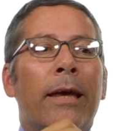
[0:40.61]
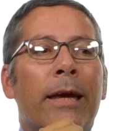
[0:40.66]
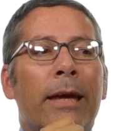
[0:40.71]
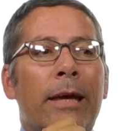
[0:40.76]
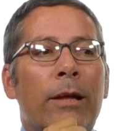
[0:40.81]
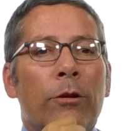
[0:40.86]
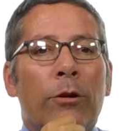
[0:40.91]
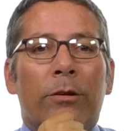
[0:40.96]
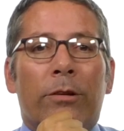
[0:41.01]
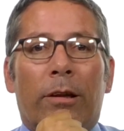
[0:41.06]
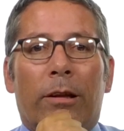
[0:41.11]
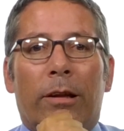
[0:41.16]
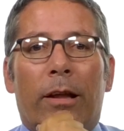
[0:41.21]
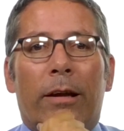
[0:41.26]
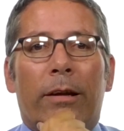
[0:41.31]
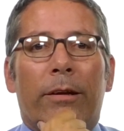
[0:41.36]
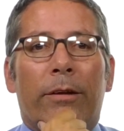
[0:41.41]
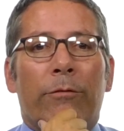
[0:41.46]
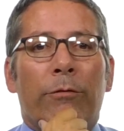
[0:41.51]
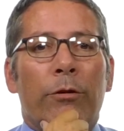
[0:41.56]
He looked at a
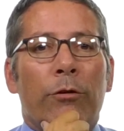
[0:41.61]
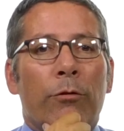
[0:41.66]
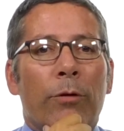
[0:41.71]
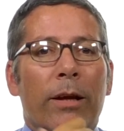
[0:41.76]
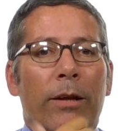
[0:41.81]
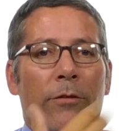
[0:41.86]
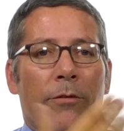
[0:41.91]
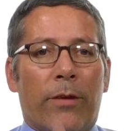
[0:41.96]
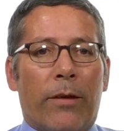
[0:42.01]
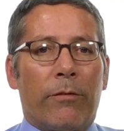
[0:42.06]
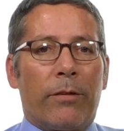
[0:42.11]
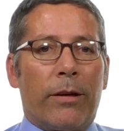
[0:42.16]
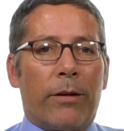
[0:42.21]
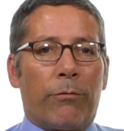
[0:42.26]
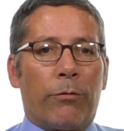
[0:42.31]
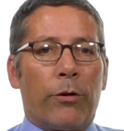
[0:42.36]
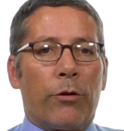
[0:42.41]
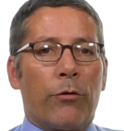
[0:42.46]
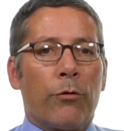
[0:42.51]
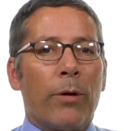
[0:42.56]
lot of different traits, 7
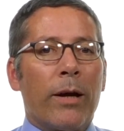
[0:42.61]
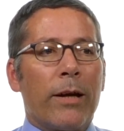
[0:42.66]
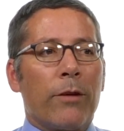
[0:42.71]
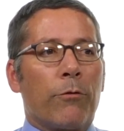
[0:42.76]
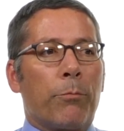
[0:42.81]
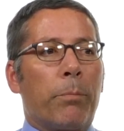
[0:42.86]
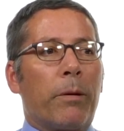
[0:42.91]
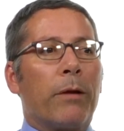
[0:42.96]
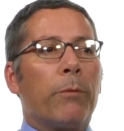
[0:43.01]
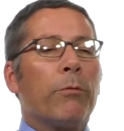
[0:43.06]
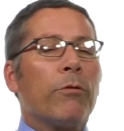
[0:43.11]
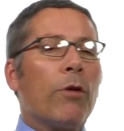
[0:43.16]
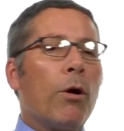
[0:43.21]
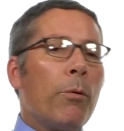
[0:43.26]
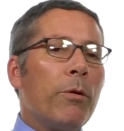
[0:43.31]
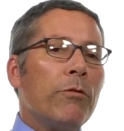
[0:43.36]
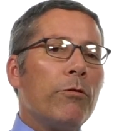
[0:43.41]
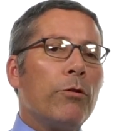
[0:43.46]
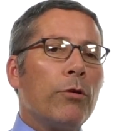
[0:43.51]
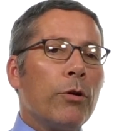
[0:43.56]
different traits, but he was
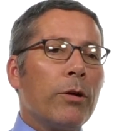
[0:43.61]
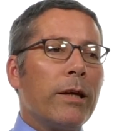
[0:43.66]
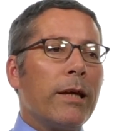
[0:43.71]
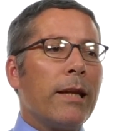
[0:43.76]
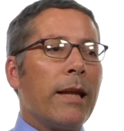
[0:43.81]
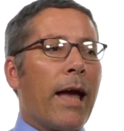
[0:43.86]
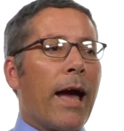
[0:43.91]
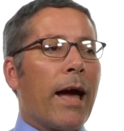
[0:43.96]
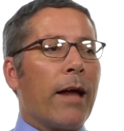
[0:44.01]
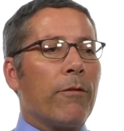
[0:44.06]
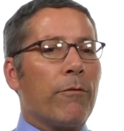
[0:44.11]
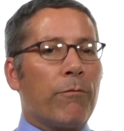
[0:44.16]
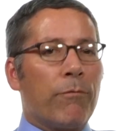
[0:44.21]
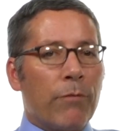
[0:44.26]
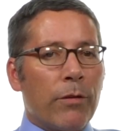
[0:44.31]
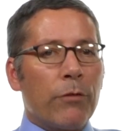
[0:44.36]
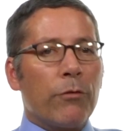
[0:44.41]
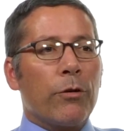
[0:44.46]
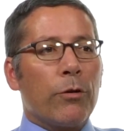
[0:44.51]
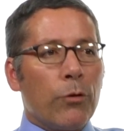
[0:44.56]
always looking at
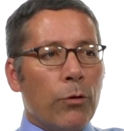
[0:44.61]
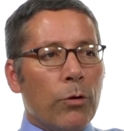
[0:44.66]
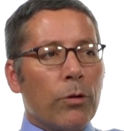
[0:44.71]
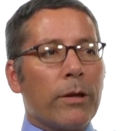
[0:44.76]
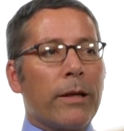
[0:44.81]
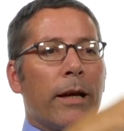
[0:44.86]
physical